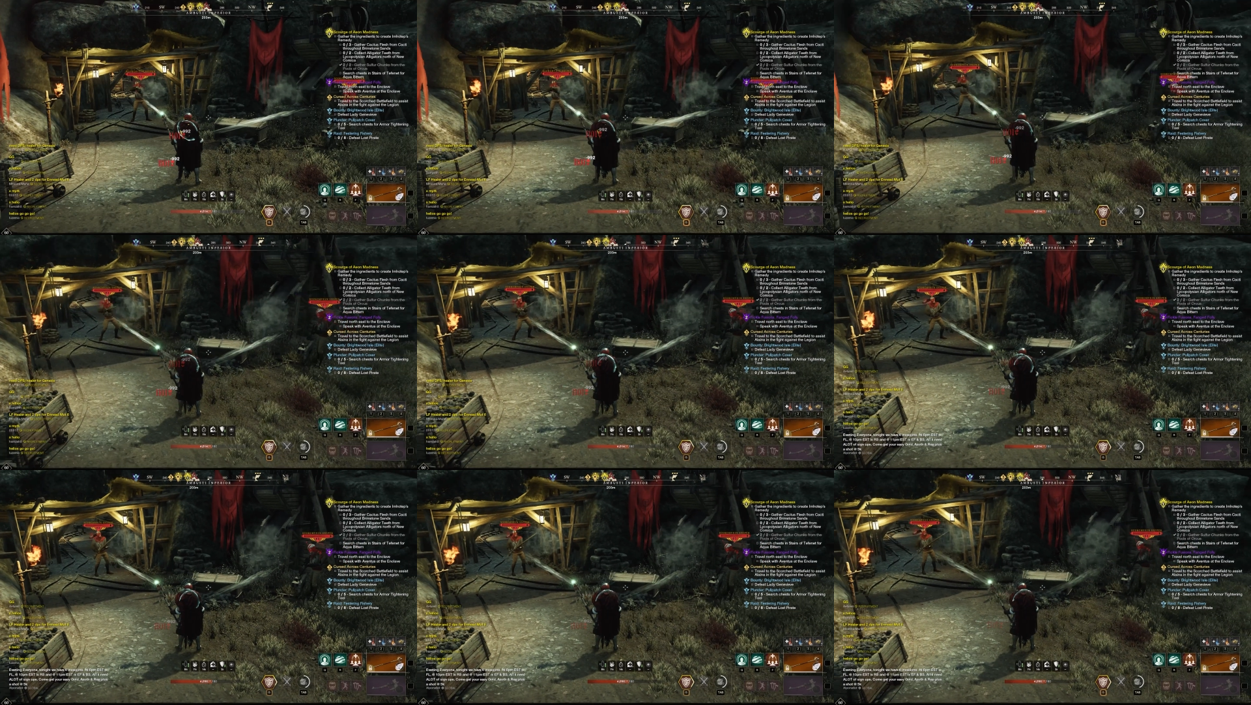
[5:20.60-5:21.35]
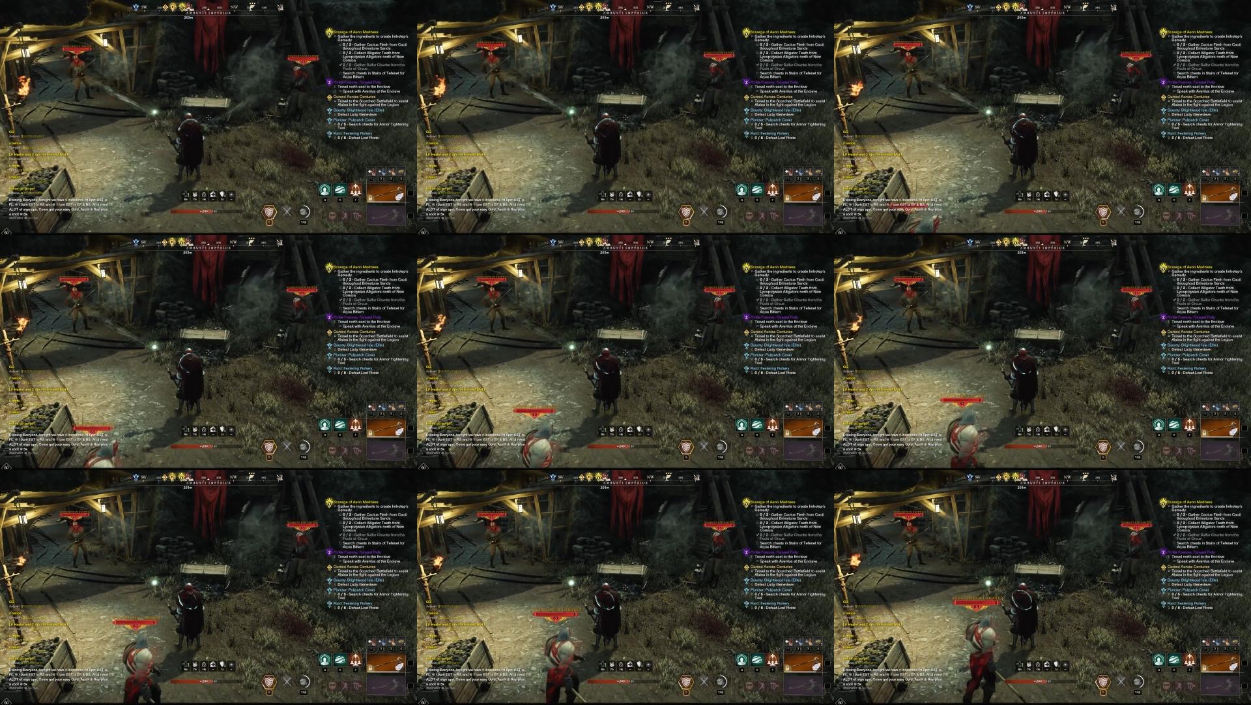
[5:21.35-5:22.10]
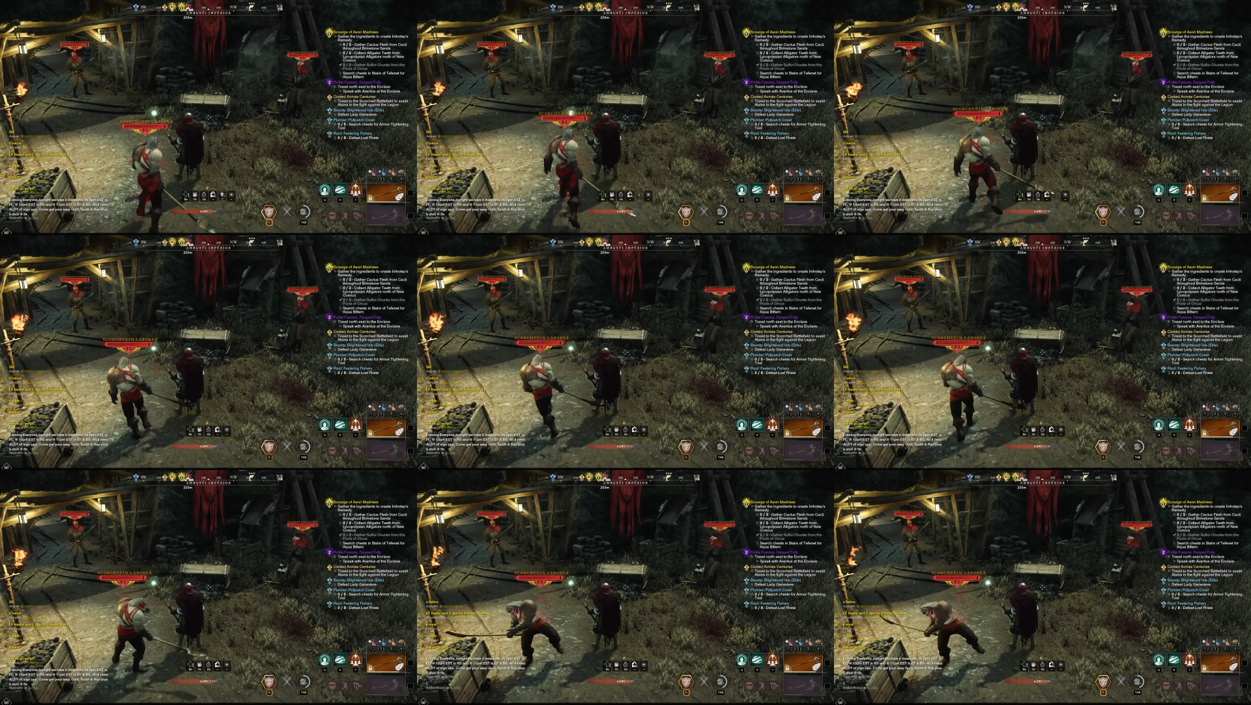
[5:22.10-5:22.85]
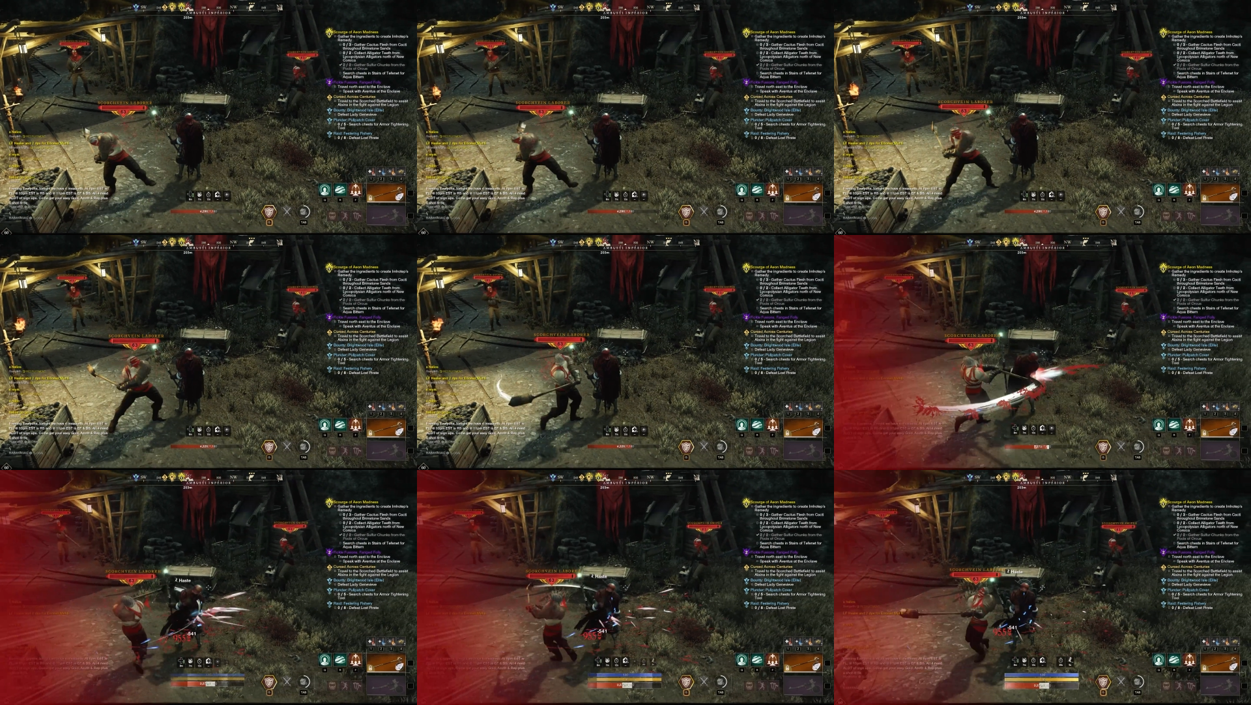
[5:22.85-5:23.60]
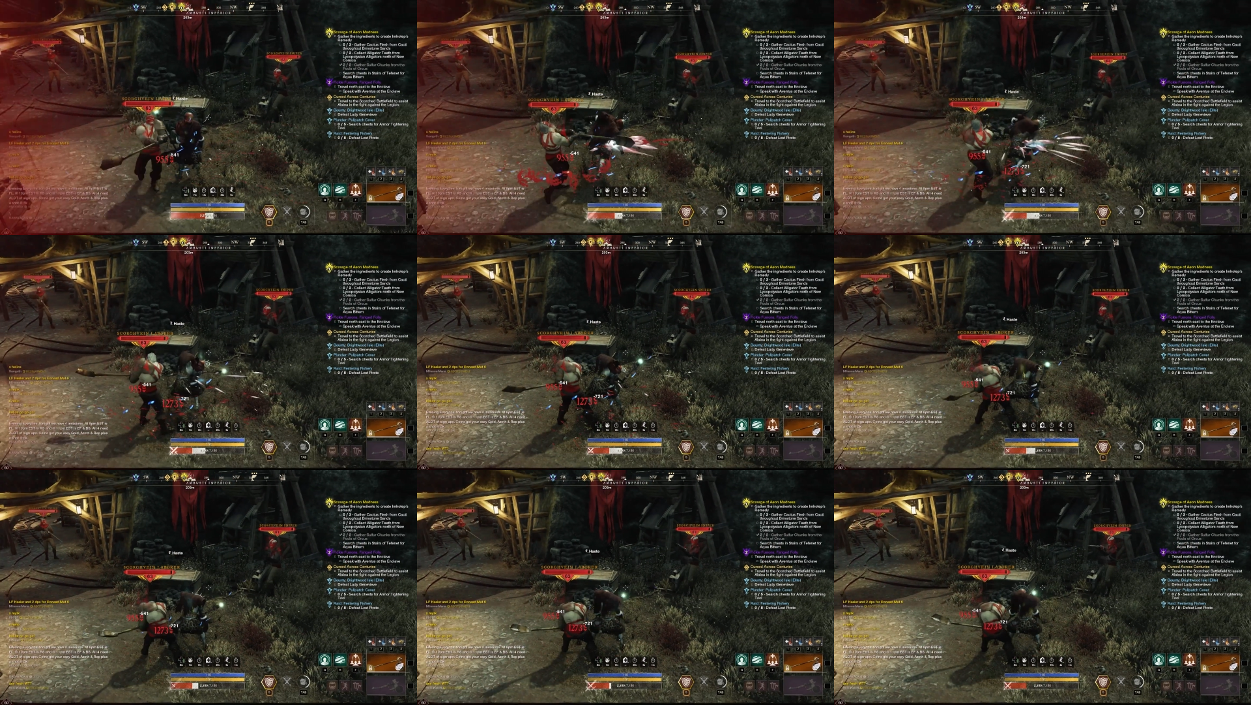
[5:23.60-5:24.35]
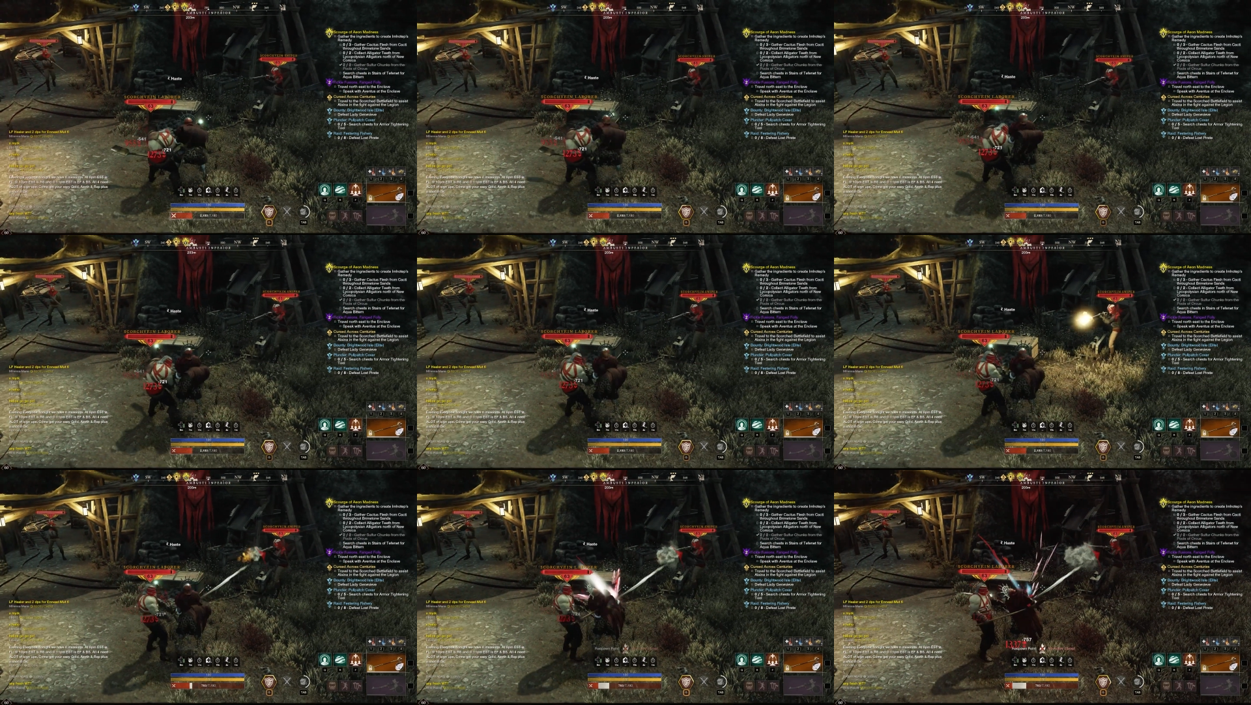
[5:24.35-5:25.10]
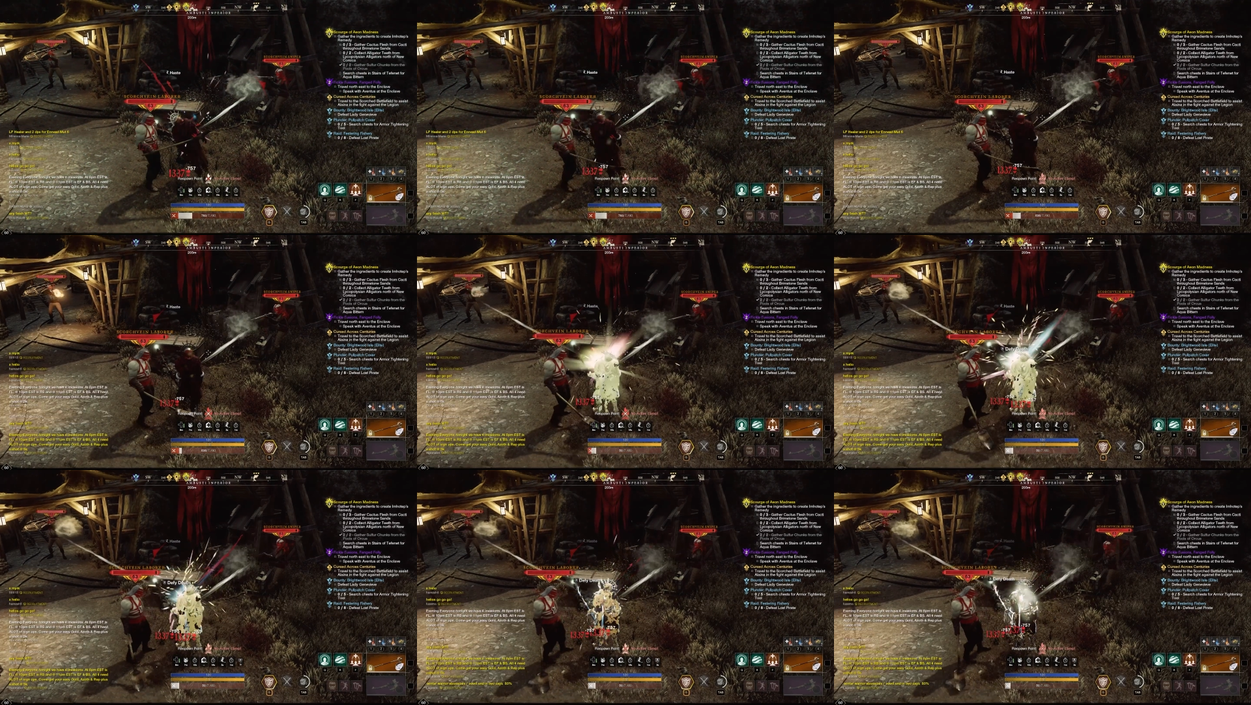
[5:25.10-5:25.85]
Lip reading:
Nobody's mouth can be seen.